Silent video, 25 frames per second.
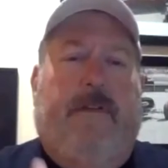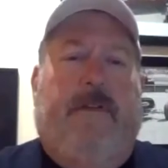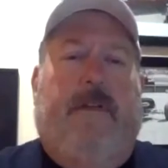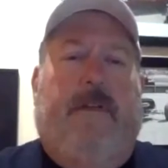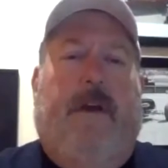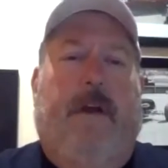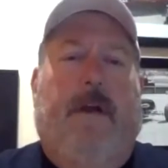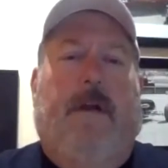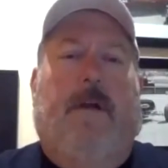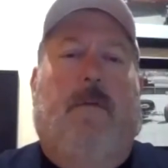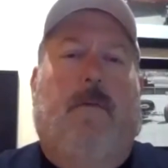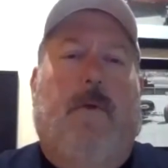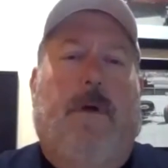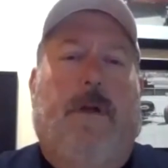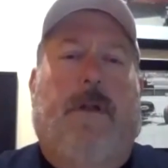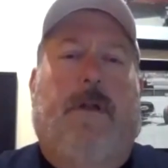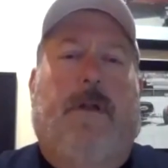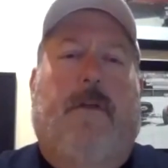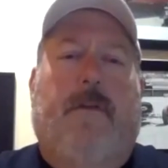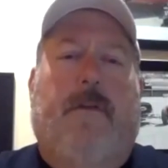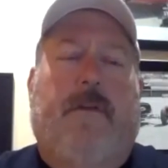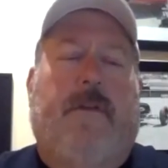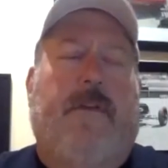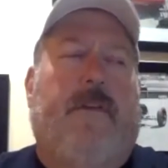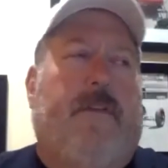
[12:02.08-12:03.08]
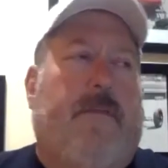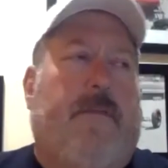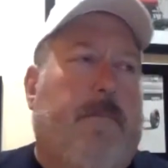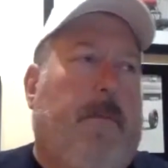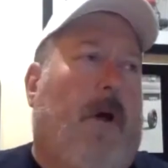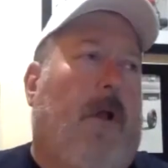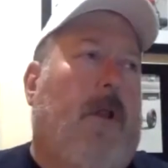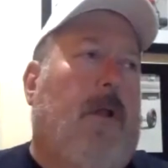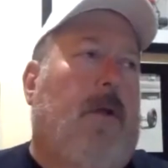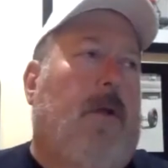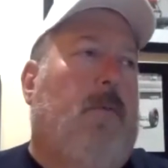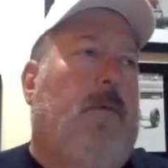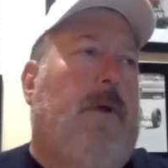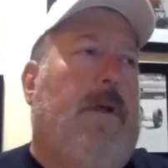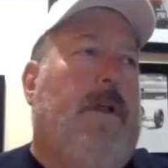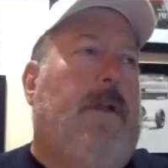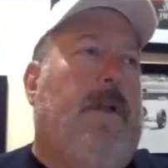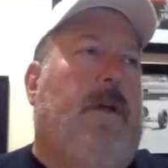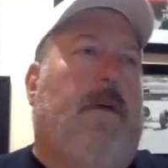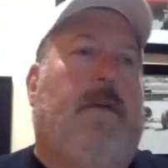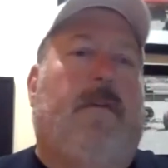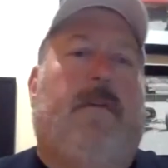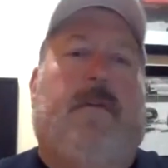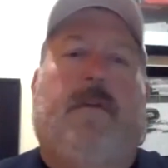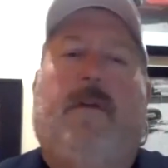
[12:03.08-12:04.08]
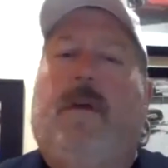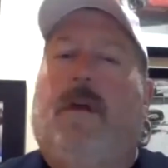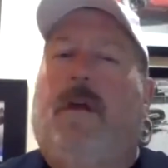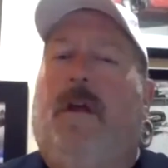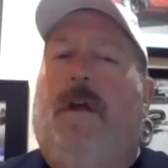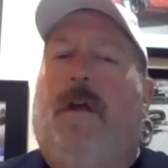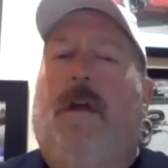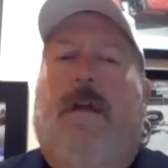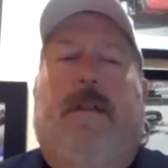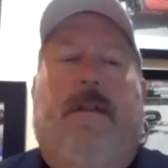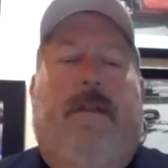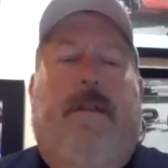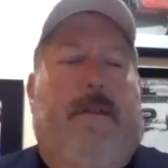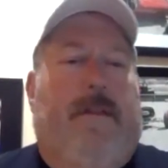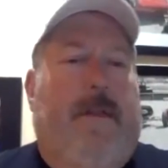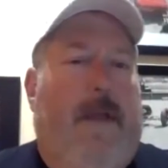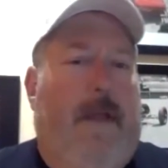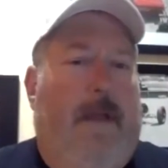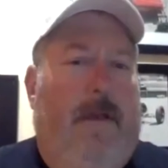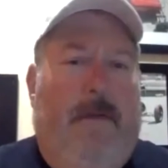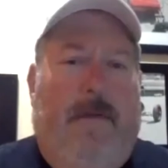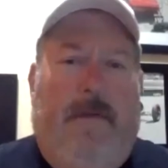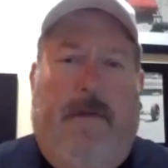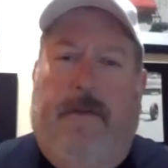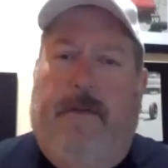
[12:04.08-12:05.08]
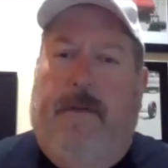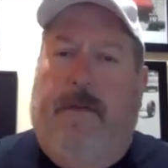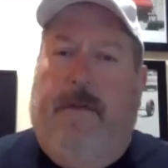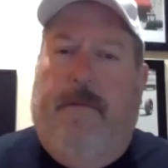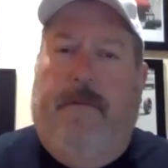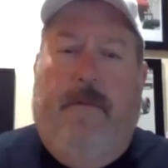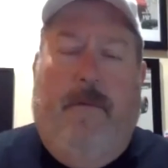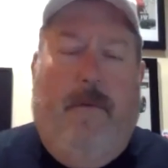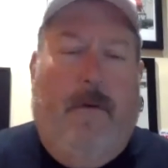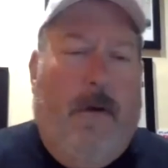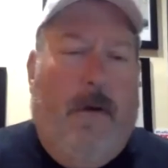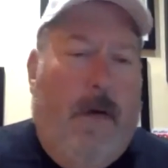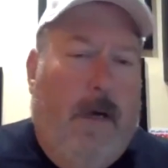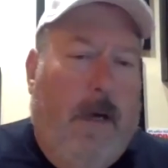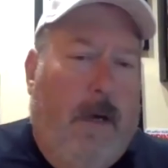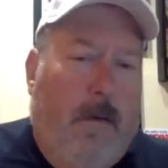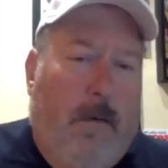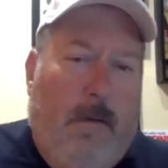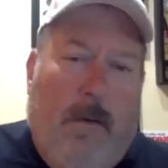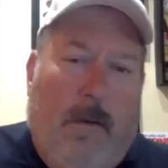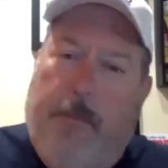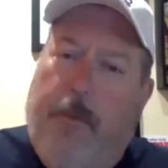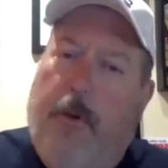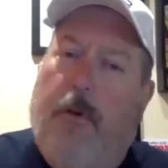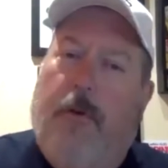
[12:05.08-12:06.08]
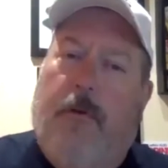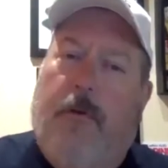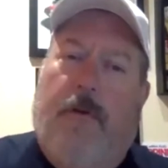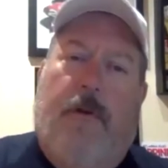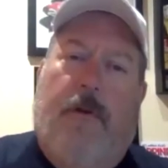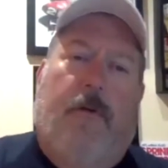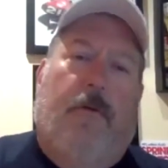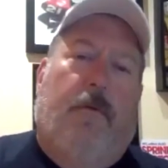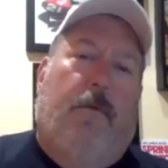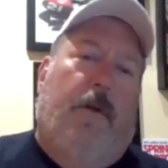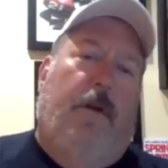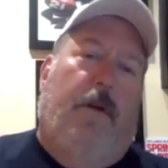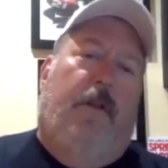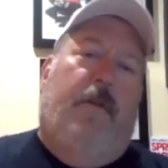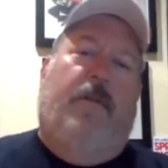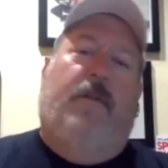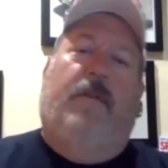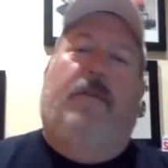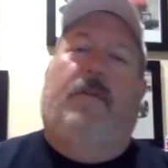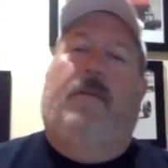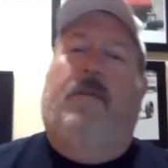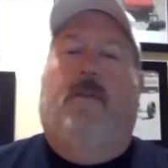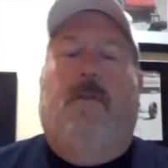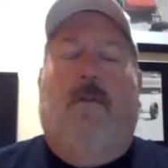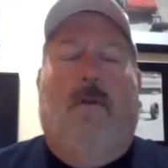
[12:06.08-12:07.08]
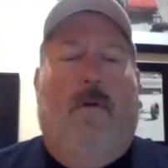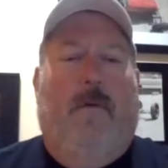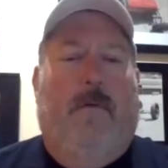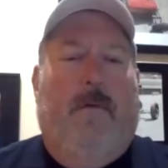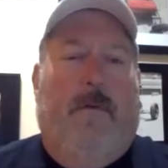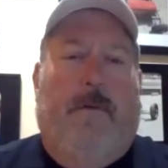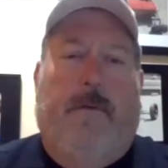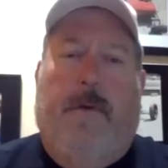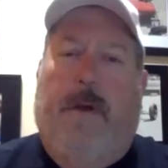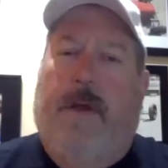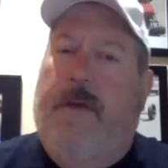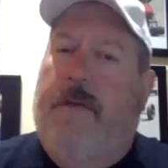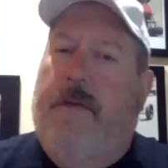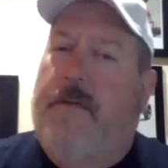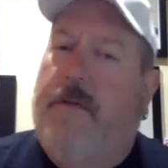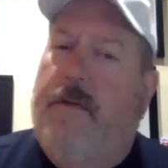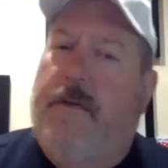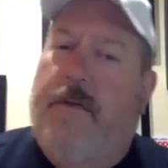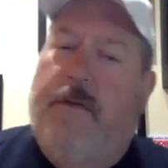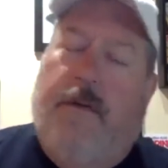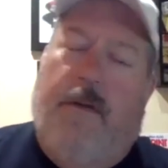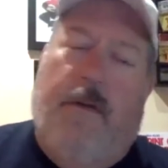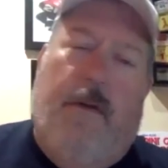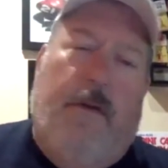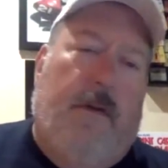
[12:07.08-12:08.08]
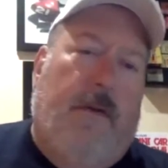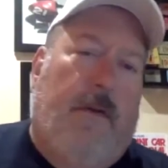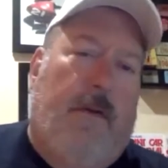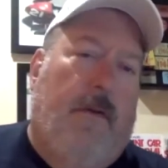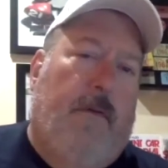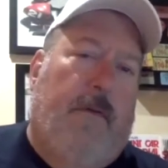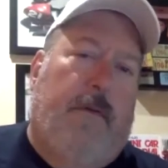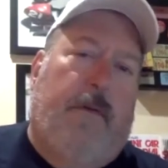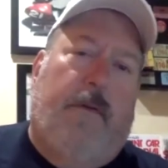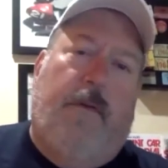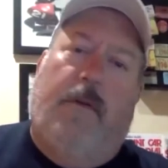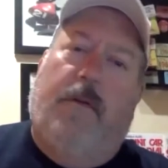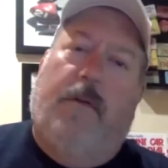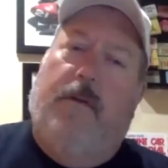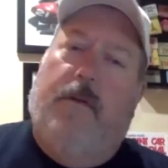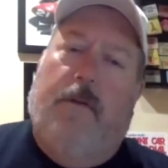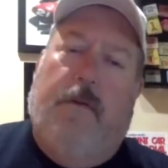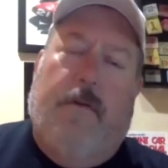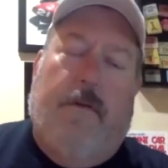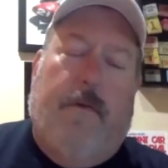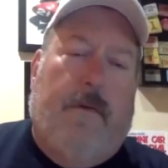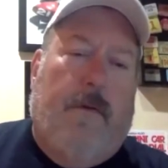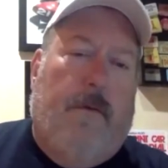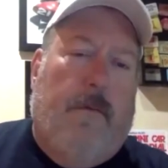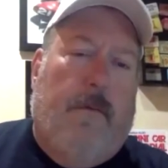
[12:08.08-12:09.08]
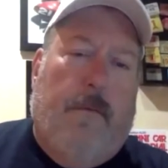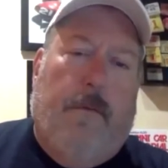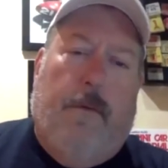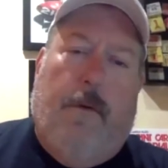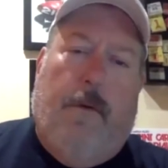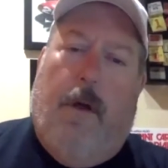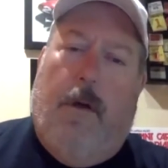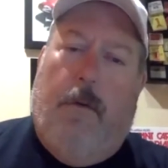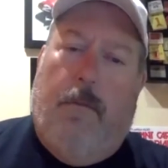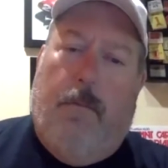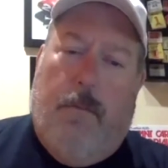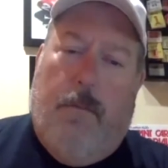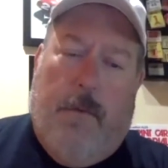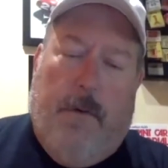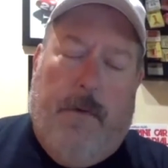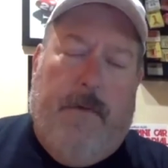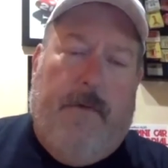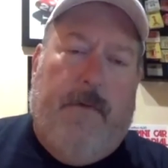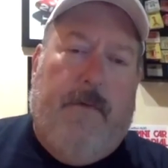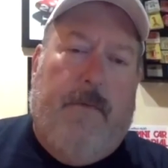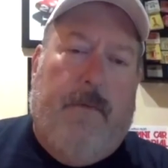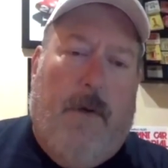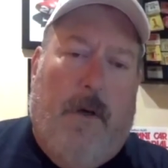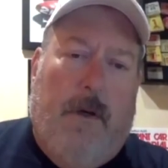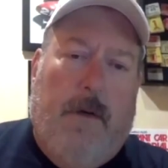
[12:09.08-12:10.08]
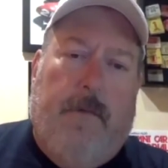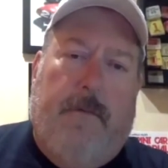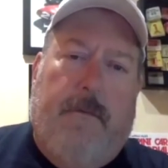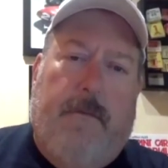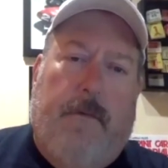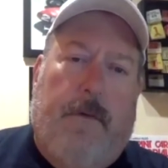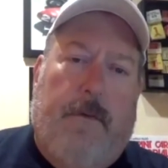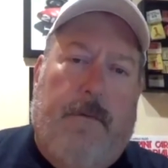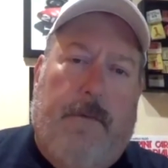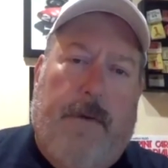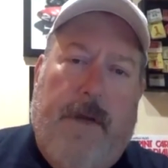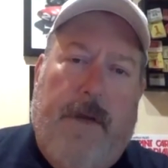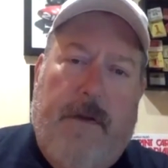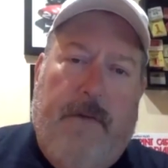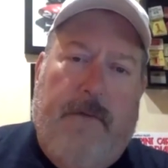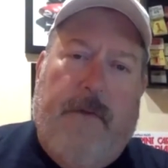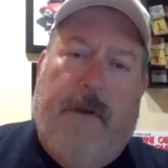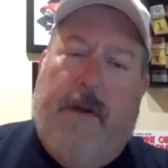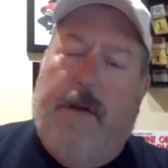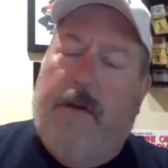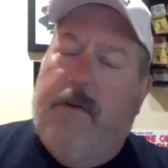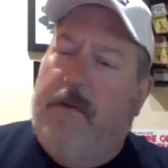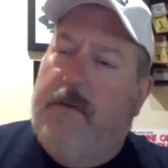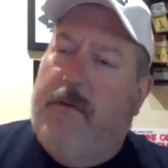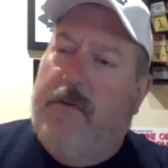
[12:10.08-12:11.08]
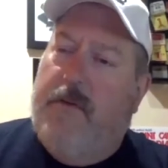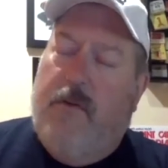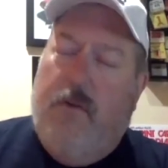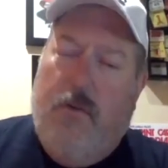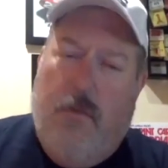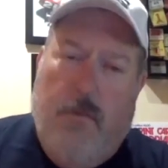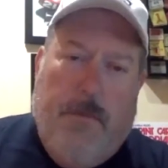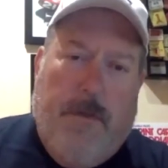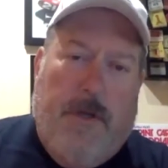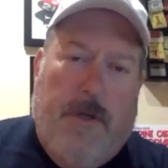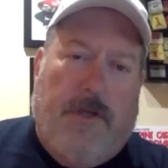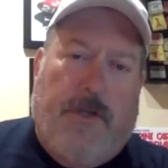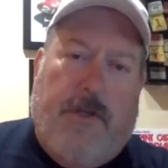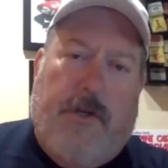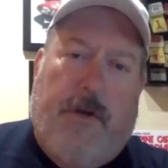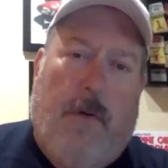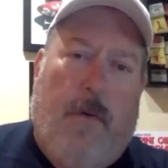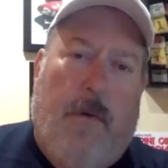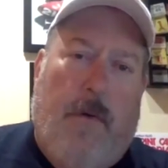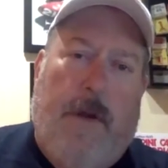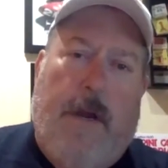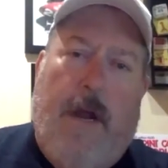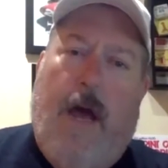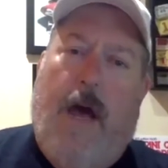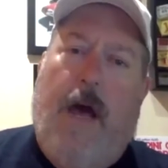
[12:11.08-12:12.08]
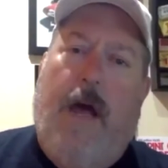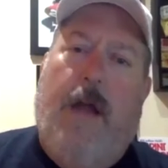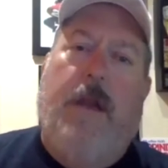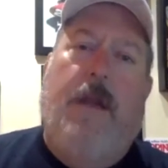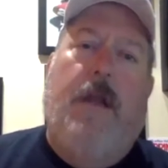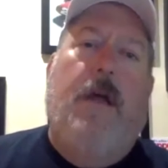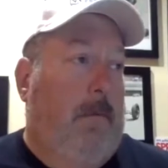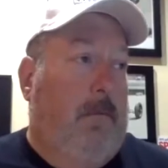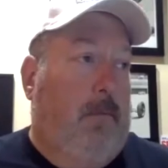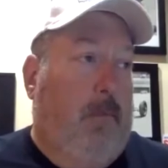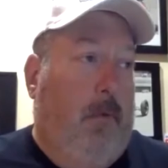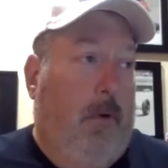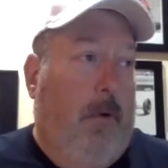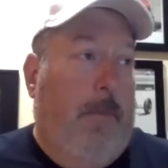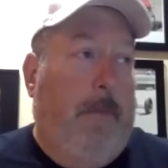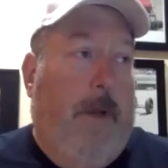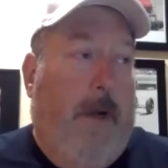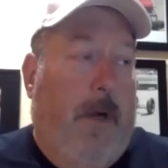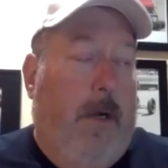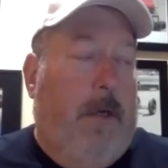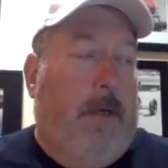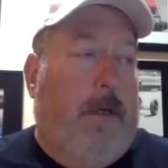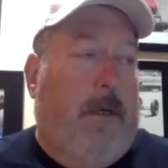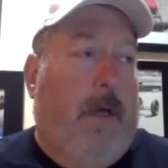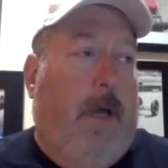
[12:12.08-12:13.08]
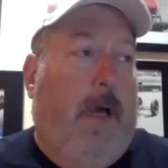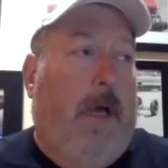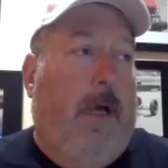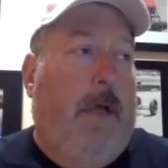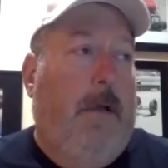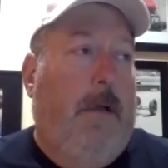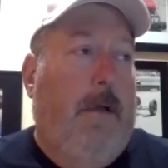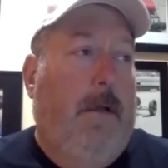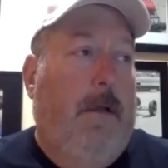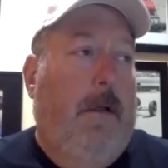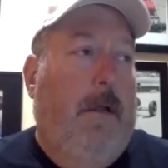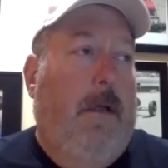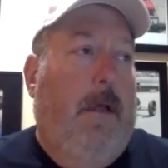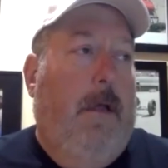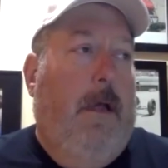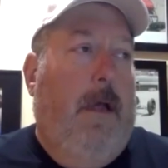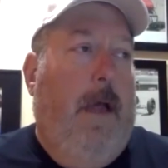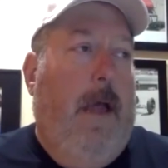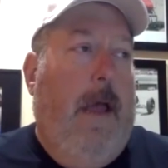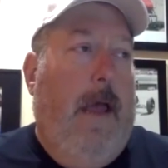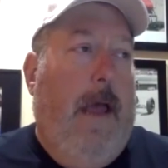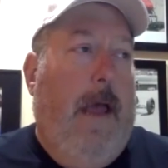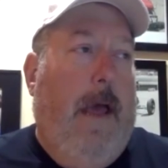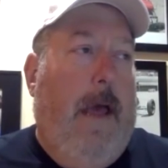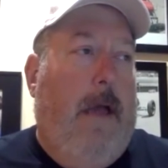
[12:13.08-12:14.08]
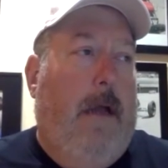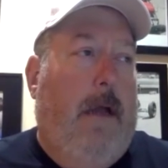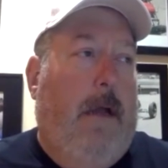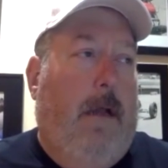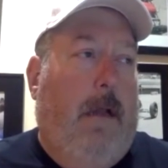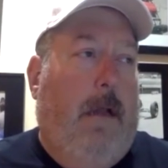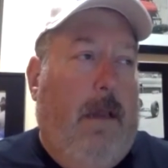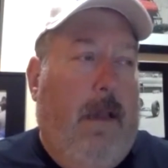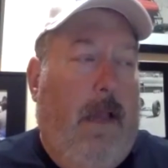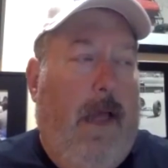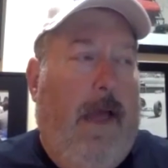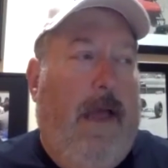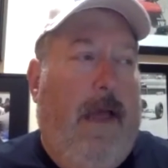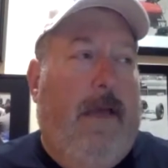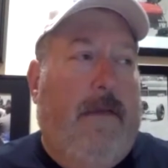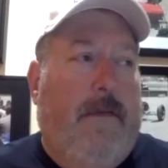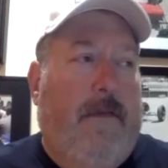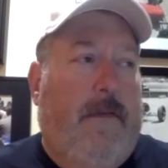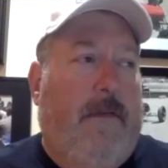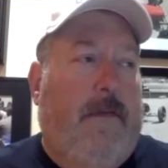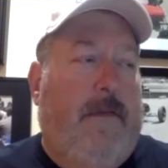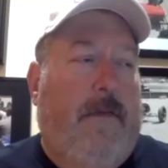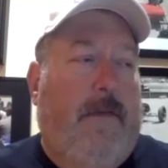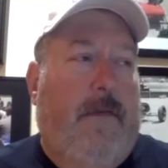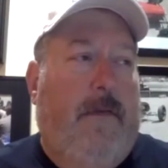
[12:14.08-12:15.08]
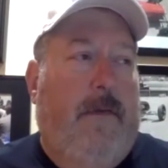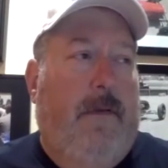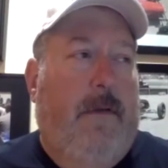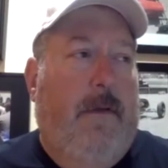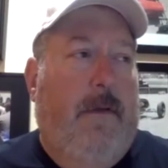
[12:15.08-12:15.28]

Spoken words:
tighter windows, these smaller windows. The days of the 4-hour Pocono races, Dover races, those are a real struggle for the race fan. There's too much going on. Road America had less.